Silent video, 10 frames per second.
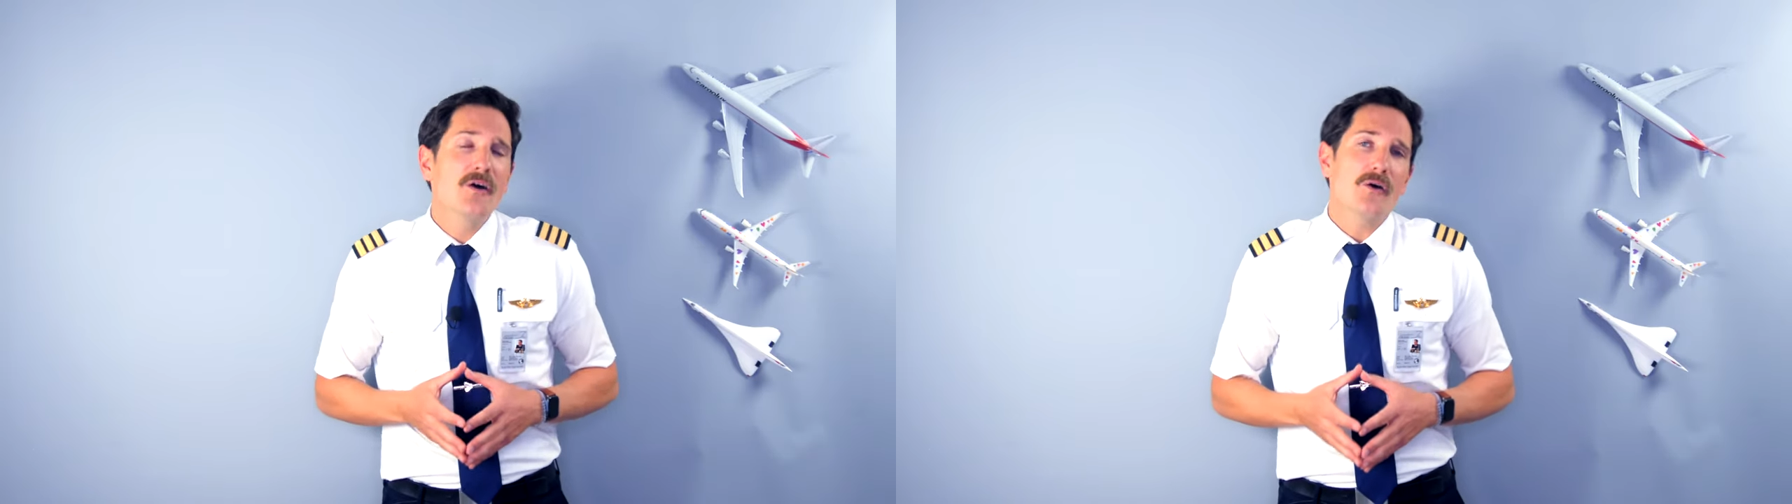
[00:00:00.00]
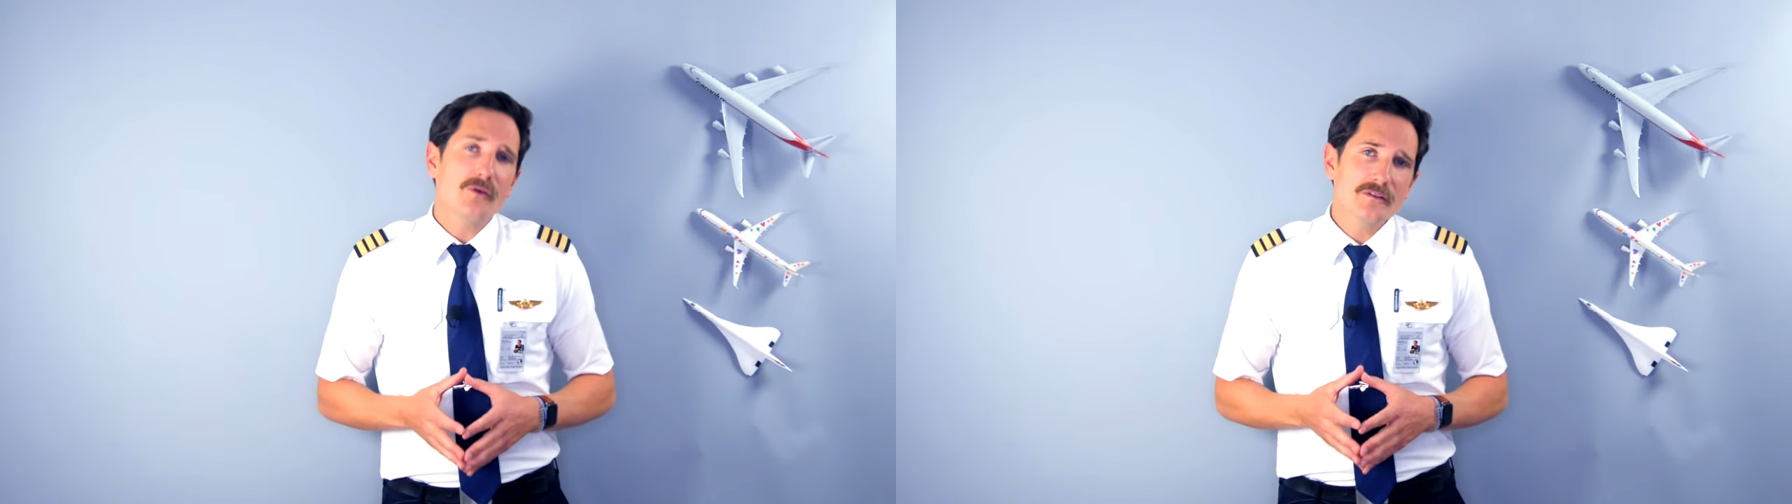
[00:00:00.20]

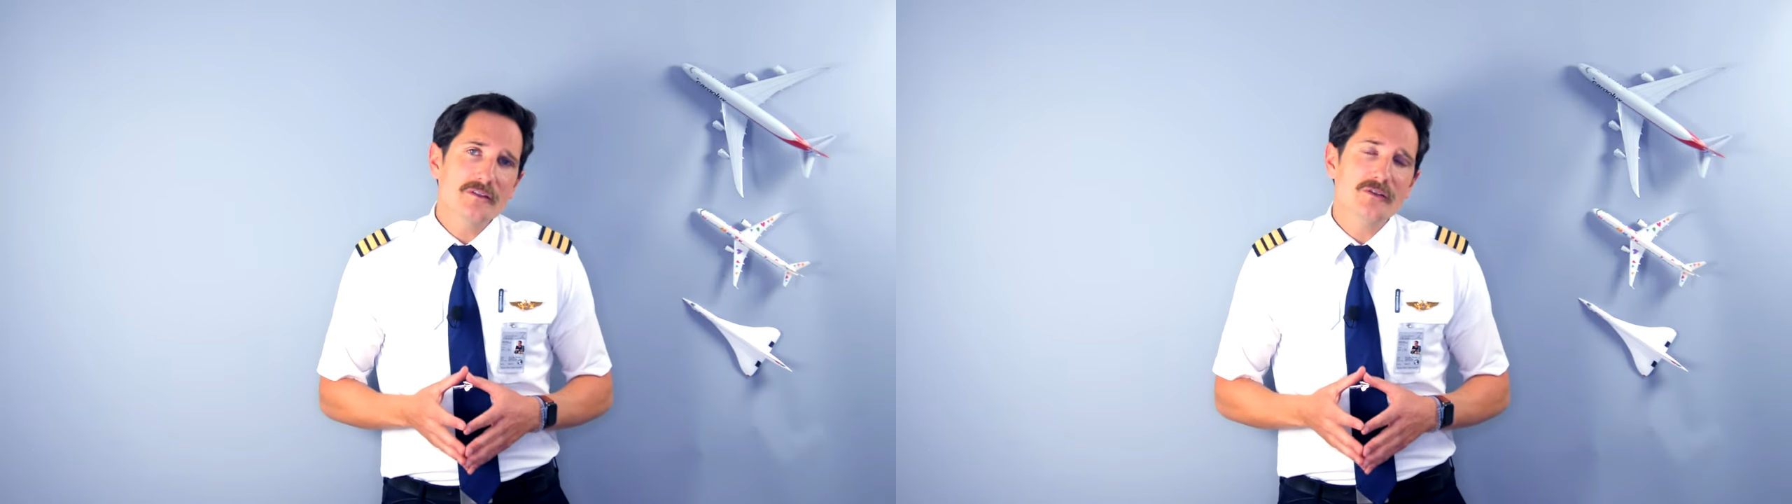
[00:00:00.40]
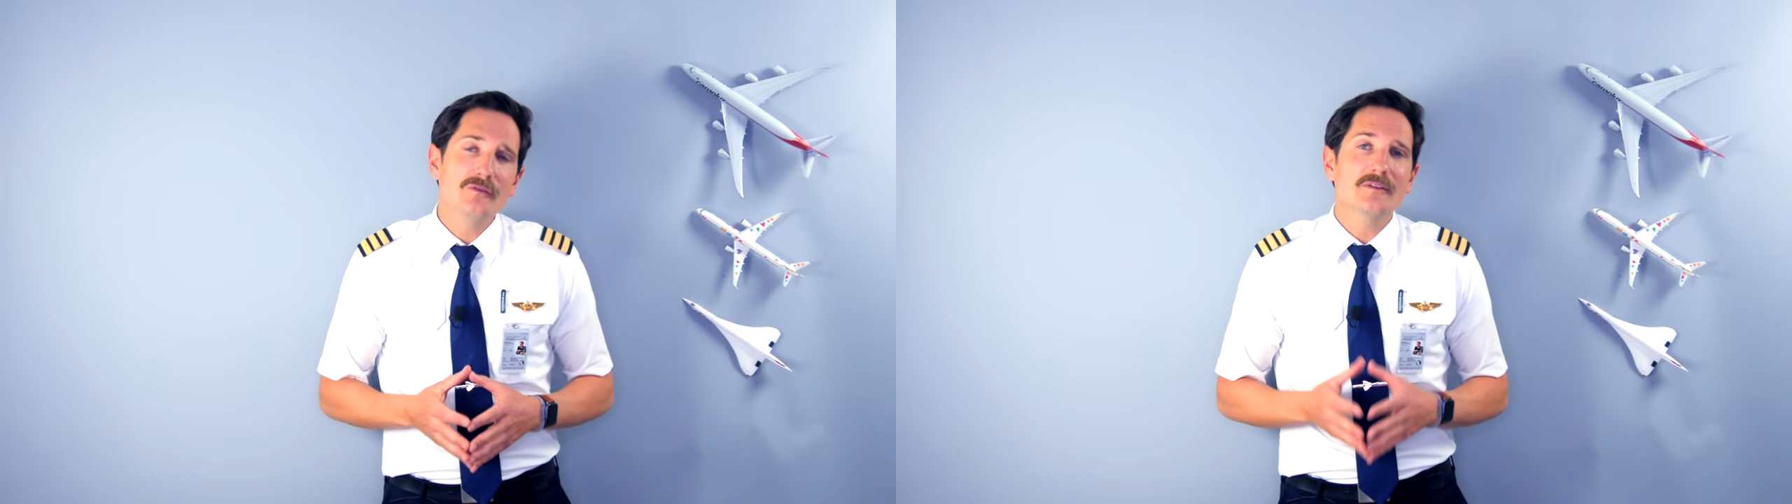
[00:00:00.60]
old
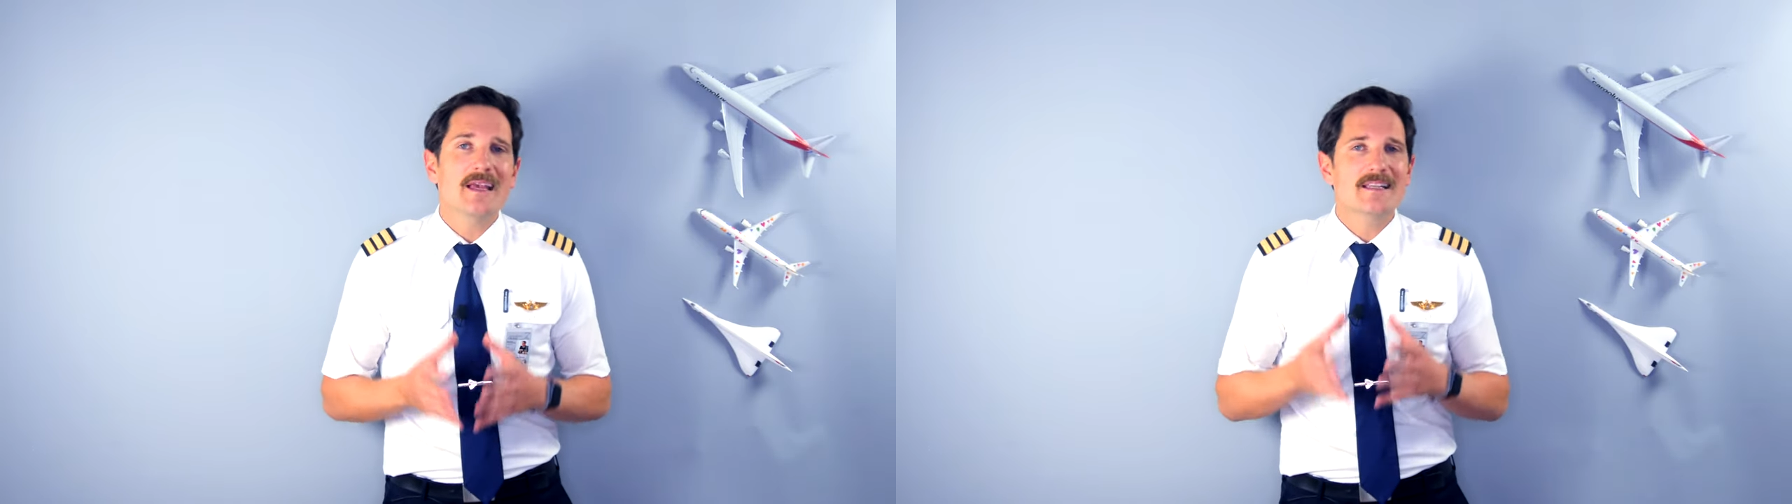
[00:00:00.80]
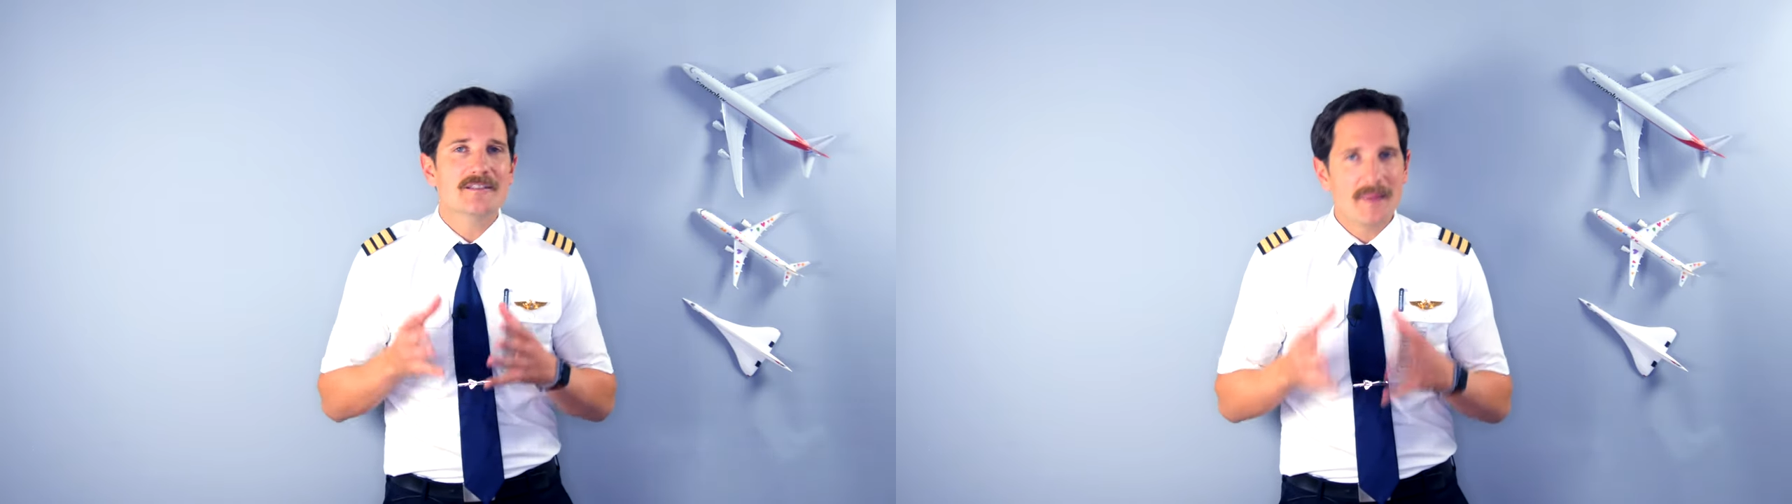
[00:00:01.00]
school
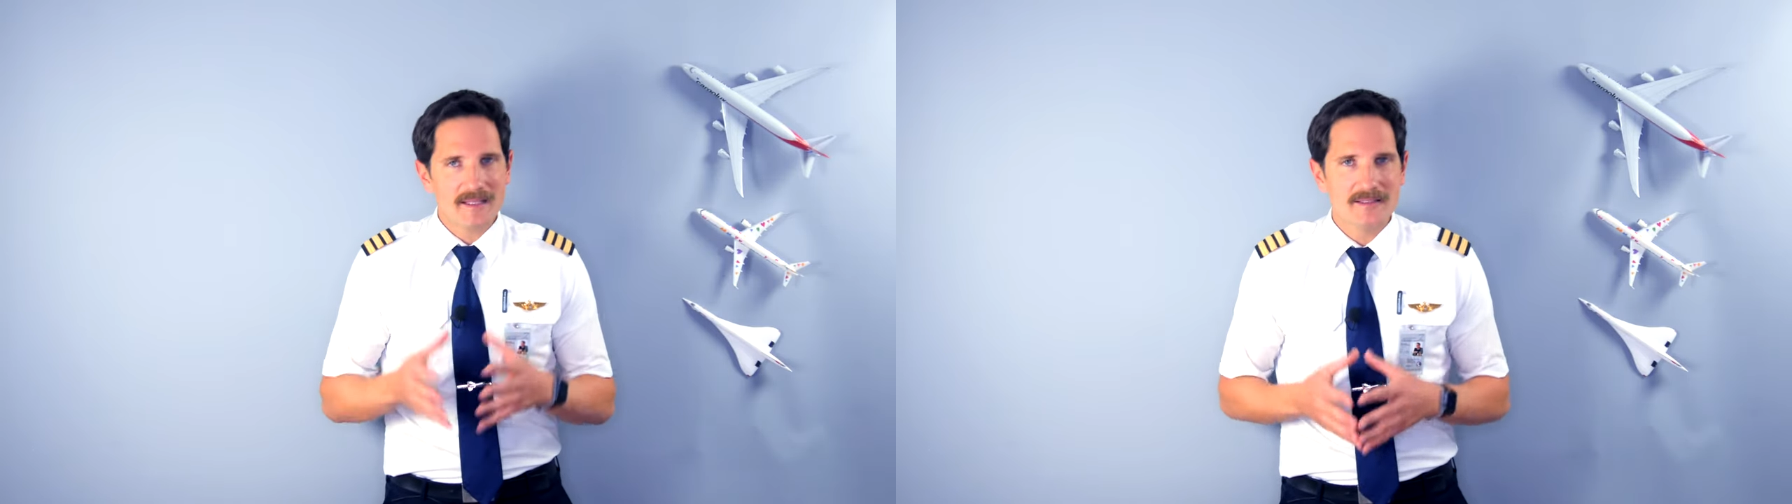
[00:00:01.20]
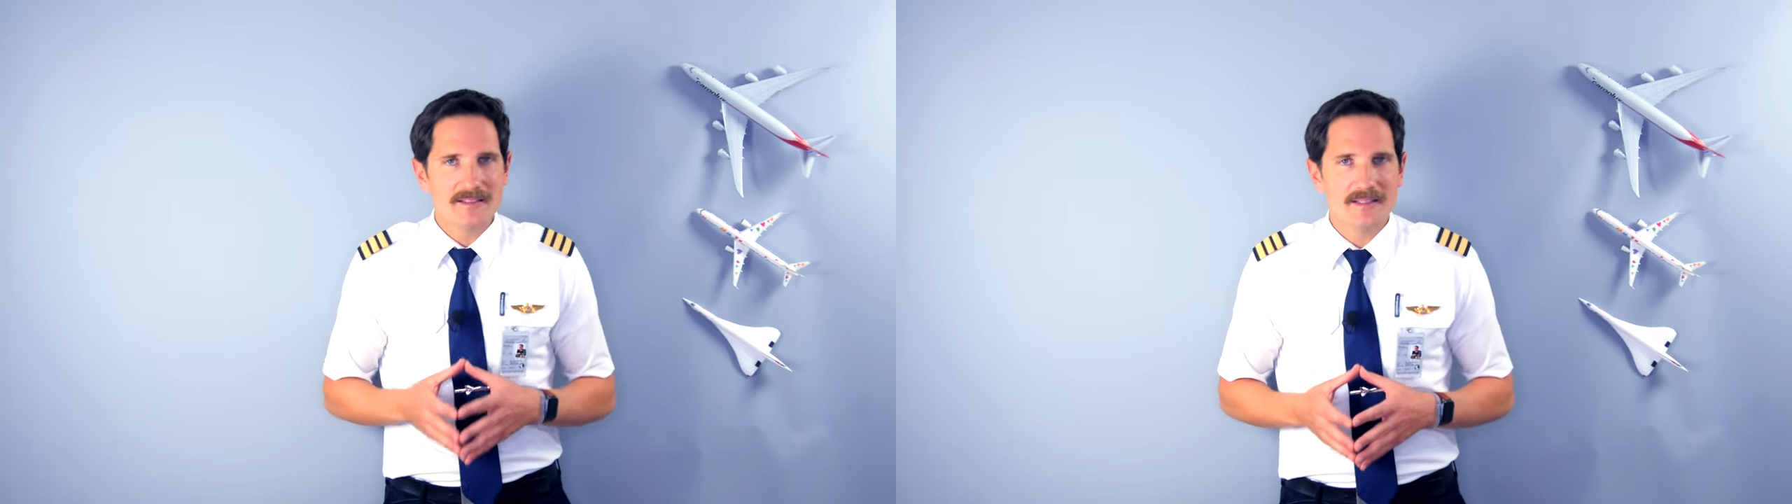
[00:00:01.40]

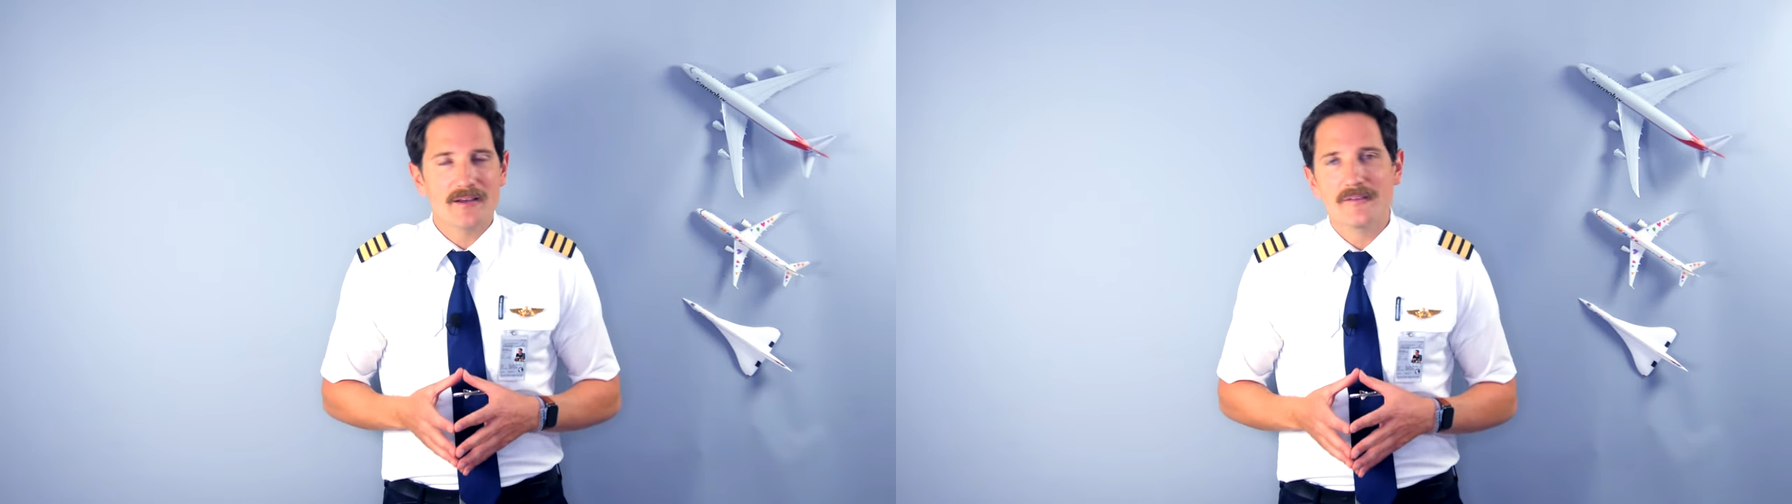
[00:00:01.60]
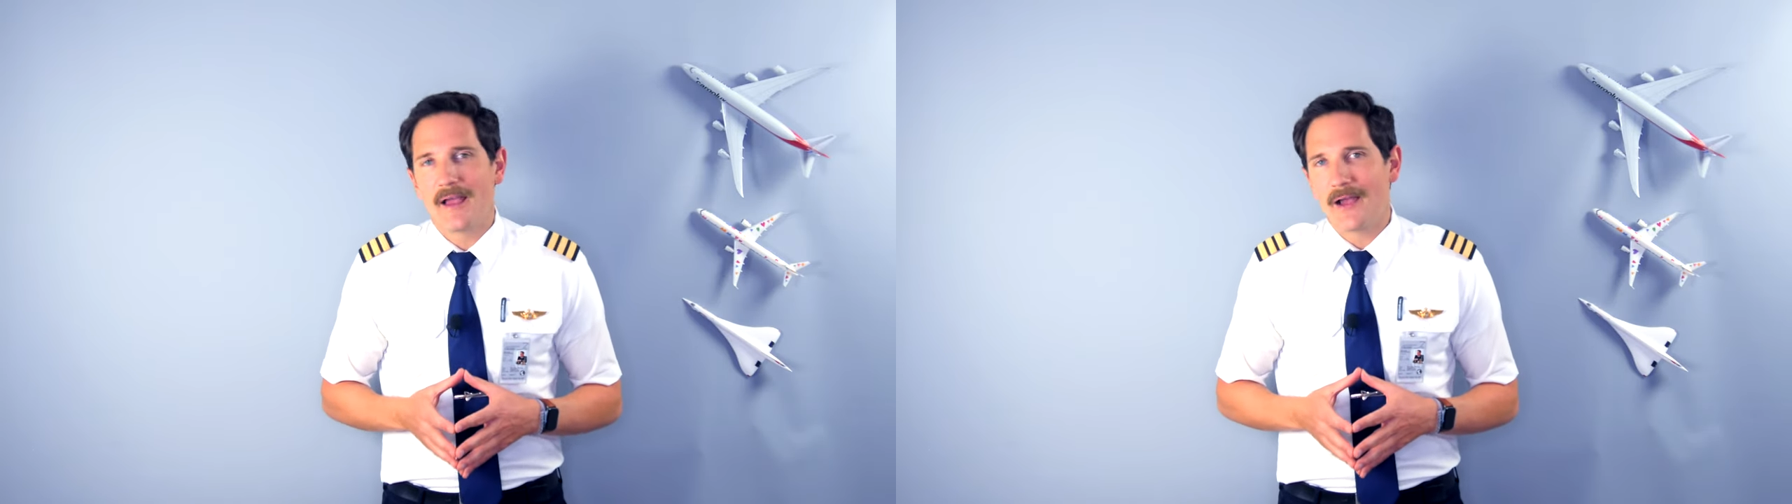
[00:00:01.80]
expectancy
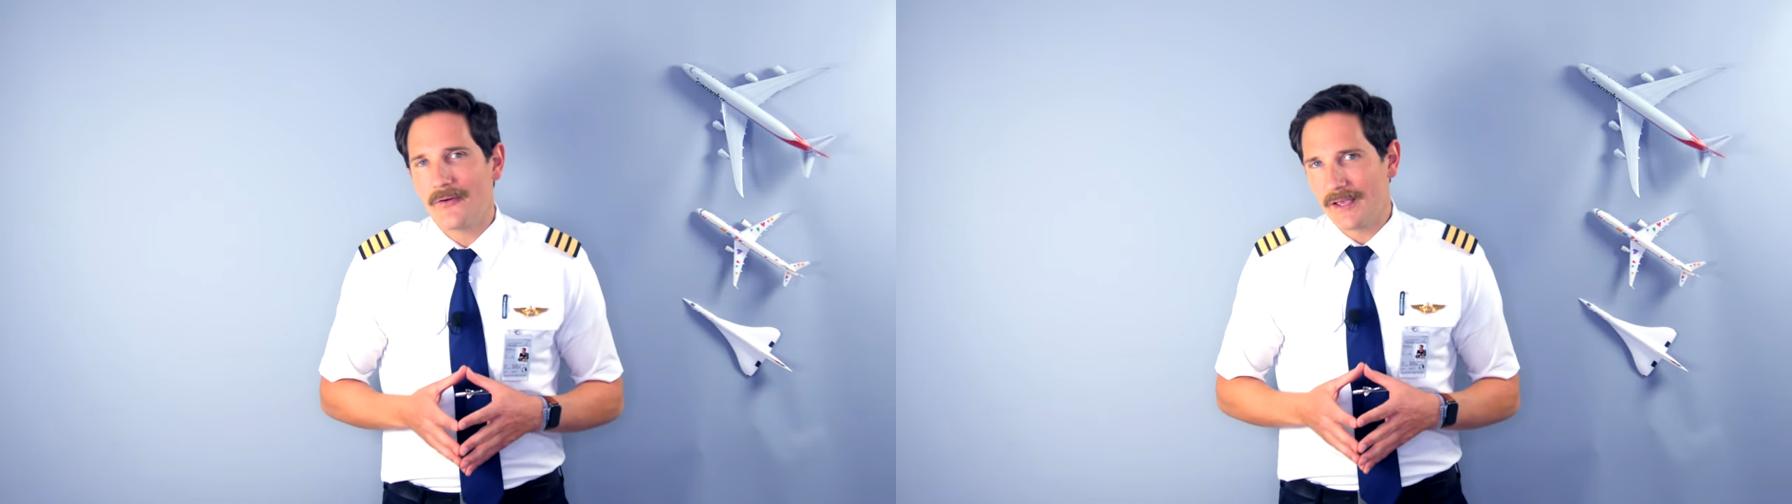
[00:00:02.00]
of how